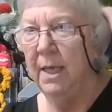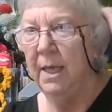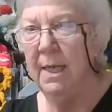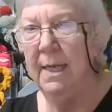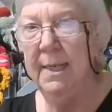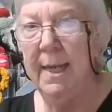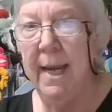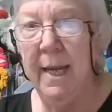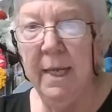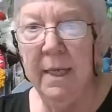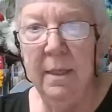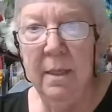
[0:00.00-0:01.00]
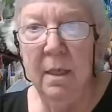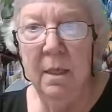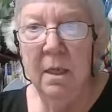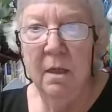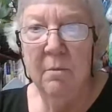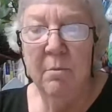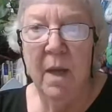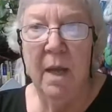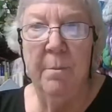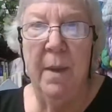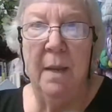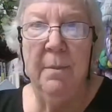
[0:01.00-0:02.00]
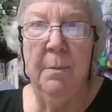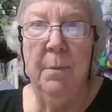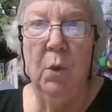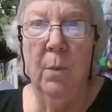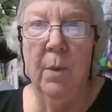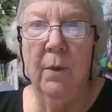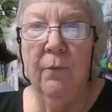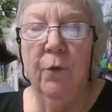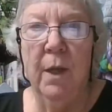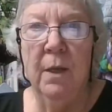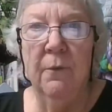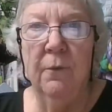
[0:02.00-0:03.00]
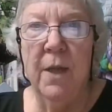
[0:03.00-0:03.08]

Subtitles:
Kitty Lane, my baby boomer friend,